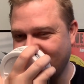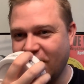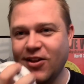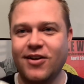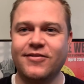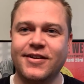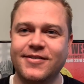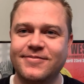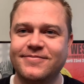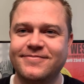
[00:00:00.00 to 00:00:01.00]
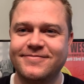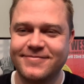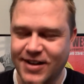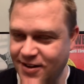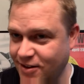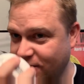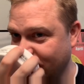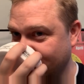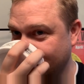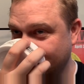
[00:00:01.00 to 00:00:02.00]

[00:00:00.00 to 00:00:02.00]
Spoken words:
love it. I love it.